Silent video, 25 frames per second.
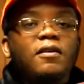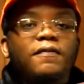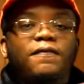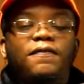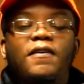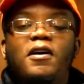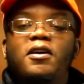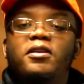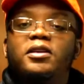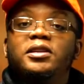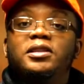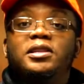
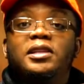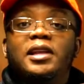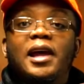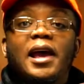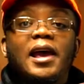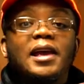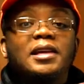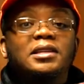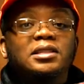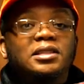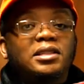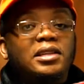Inferno, and
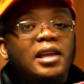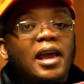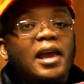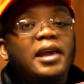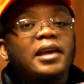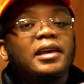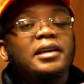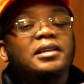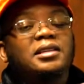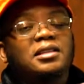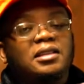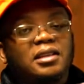today's day
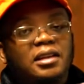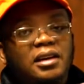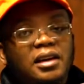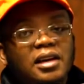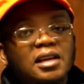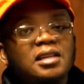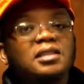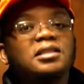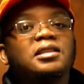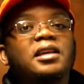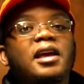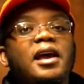is
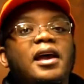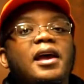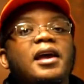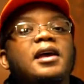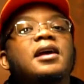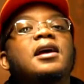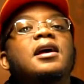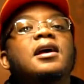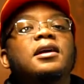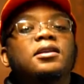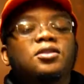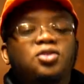
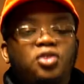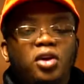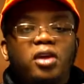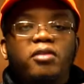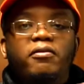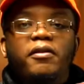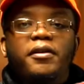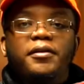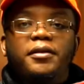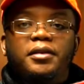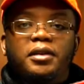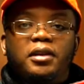Thursday,
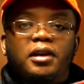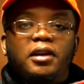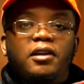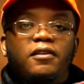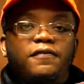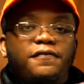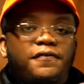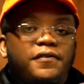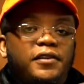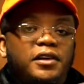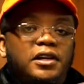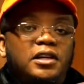January
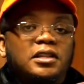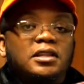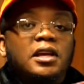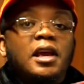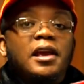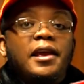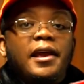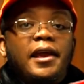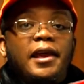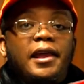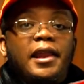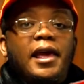31st,
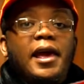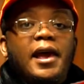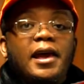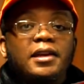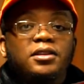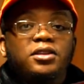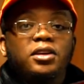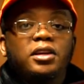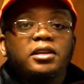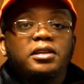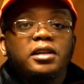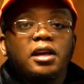and
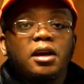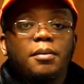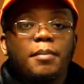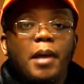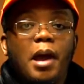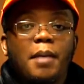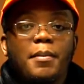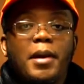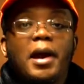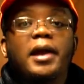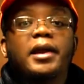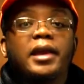as you can tell
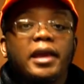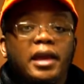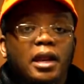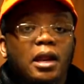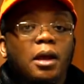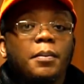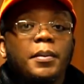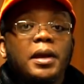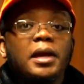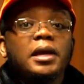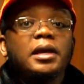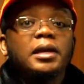by my
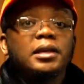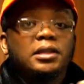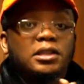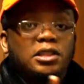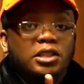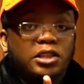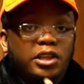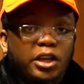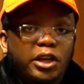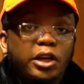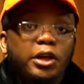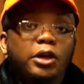getup, it is
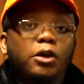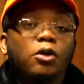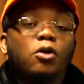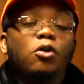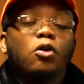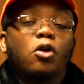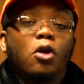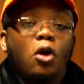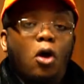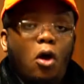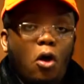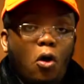
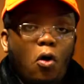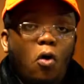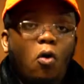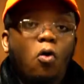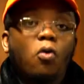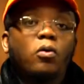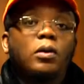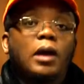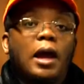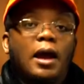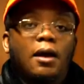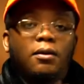still
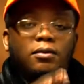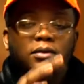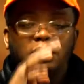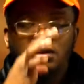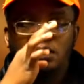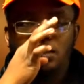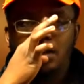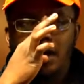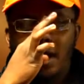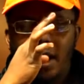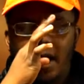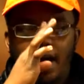cold
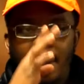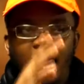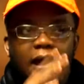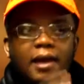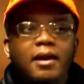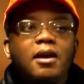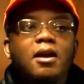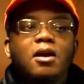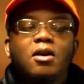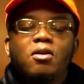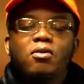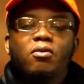
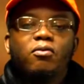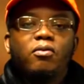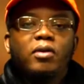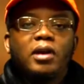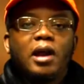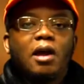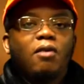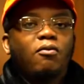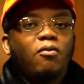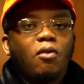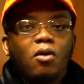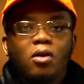outside.
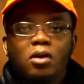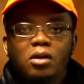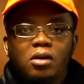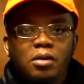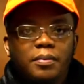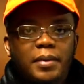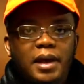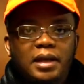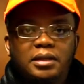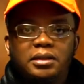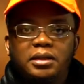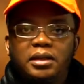When I woke
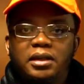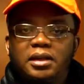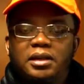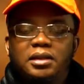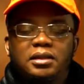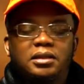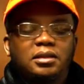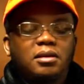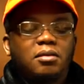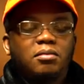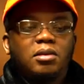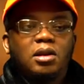up at
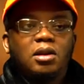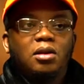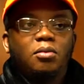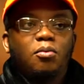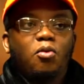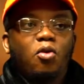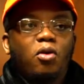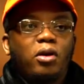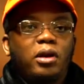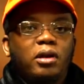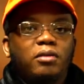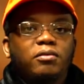10 something in the
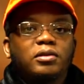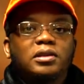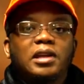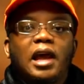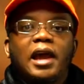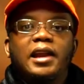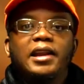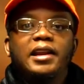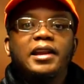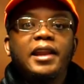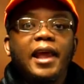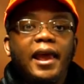morning, it was
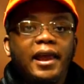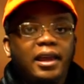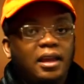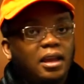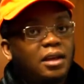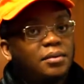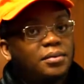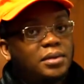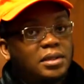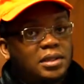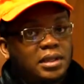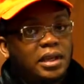like
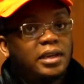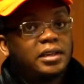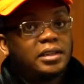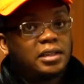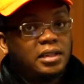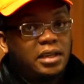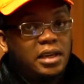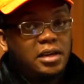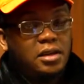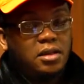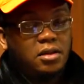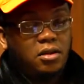negative
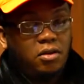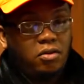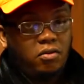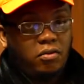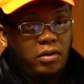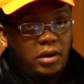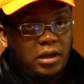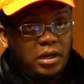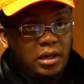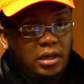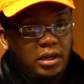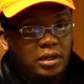16
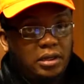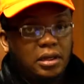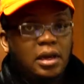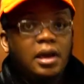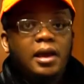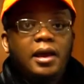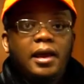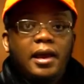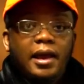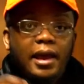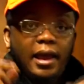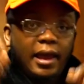degrees.
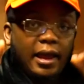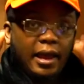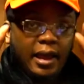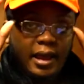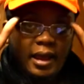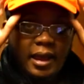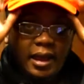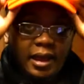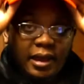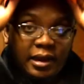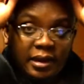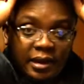
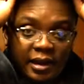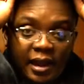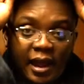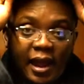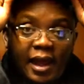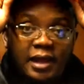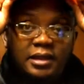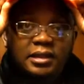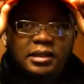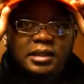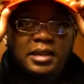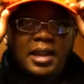And
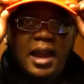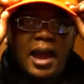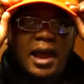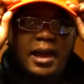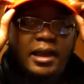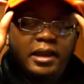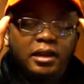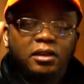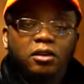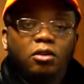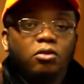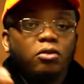that's
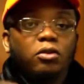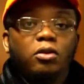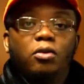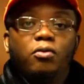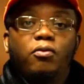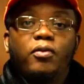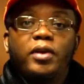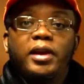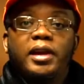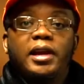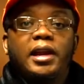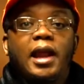not including
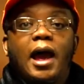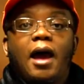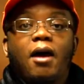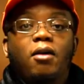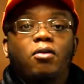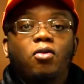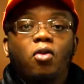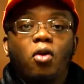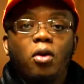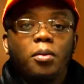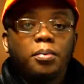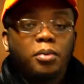the wind. I
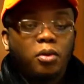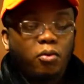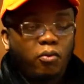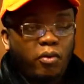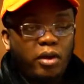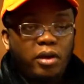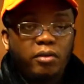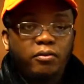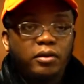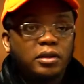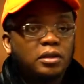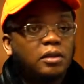don't know if the
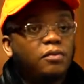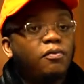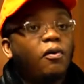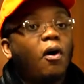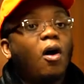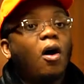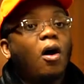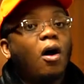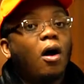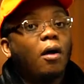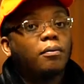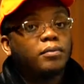wind was
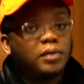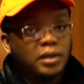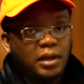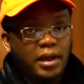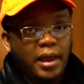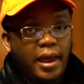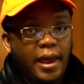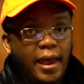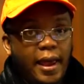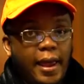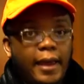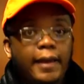involved
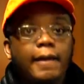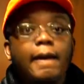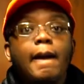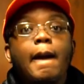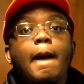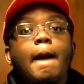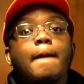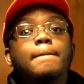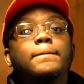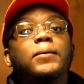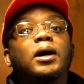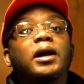today,
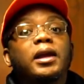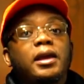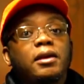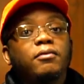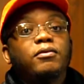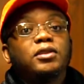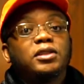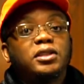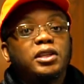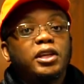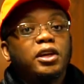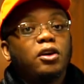but
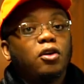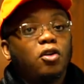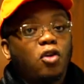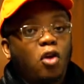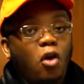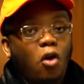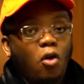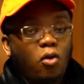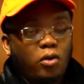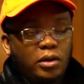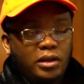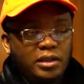it was still
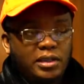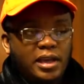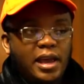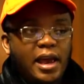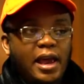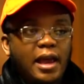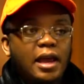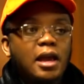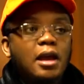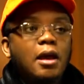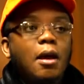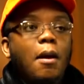cold as
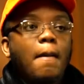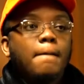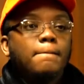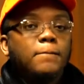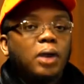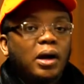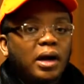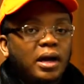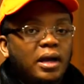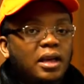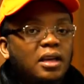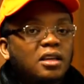heck.
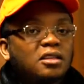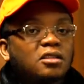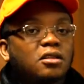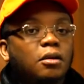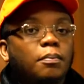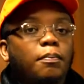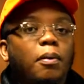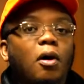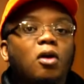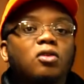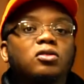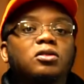But it's
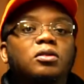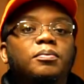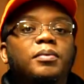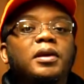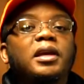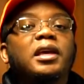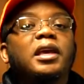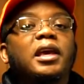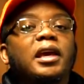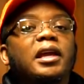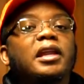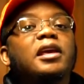supposed to
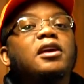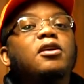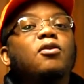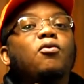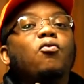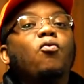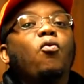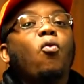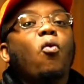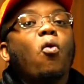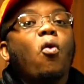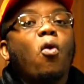be
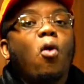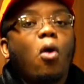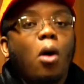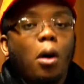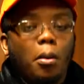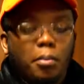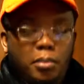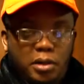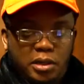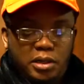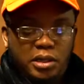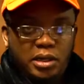getting
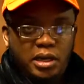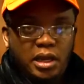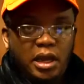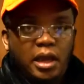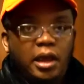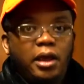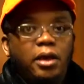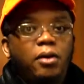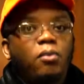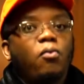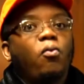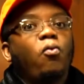warmer
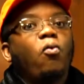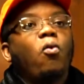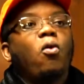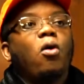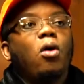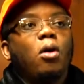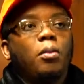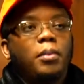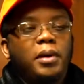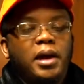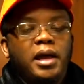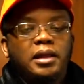and
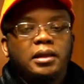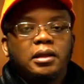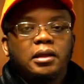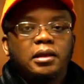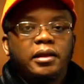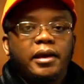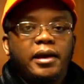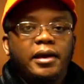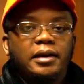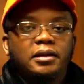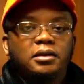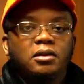warmer as the
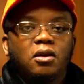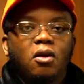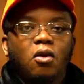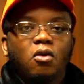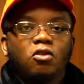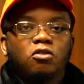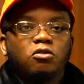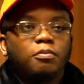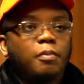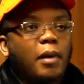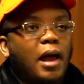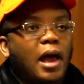days
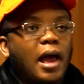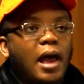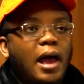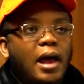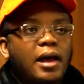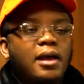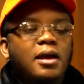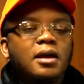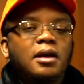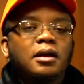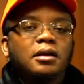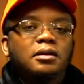goes
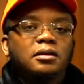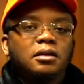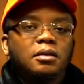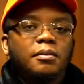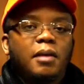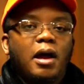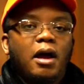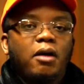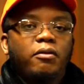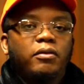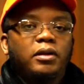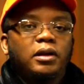by.
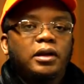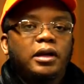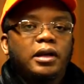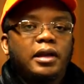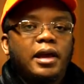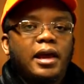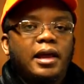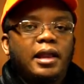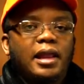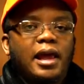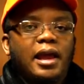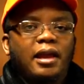Tomorrow we're
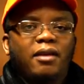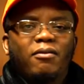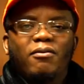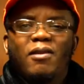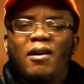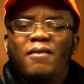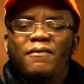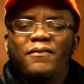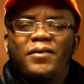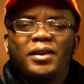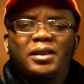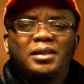looking at like
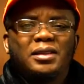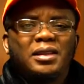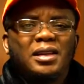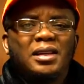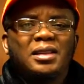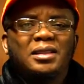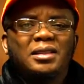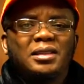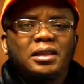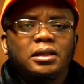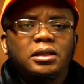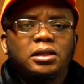around
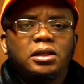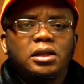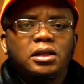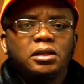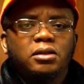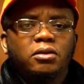15, 16